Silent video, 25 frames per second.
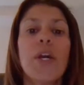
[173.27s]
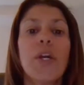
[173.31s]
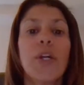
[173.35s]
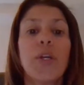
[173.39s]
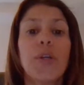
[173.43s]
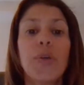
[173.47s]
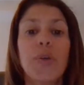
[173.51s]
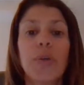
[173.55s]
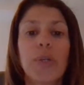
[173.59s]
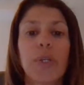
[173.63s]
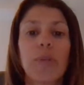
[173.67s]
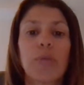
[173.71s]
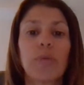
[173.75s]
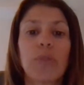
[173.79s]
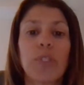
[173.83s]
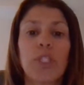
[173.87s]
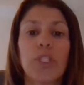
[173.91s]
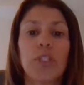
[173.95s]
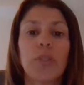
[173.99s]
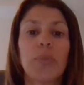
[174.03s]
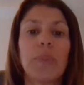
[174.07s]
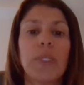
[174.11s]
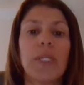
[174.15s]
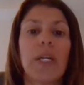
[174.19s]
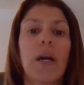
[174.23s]
you can
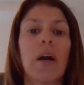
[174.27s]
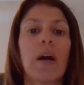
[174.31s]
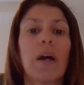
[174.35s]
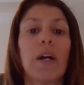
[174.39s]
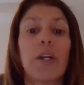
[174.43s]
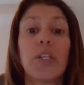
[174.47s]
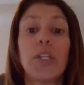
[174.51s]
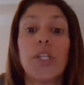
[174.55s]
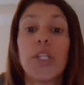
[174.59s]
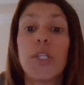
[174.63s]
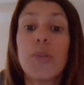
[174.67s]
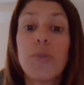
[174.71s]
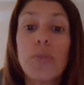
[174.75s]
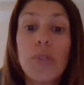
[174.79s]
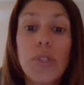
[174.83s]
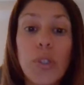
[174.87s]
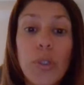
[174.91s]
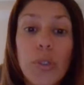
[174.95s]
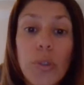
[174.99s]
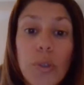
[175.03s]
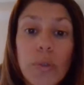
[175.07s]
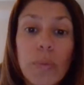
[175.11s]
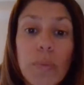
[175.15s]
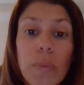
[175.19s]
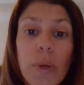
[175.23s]
reach me on
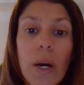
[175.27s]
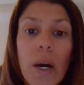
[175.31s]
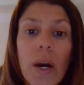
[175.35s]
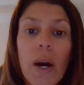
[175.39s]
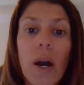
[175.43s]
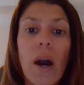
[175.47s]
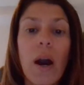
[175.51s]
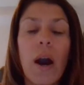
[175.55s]
youtube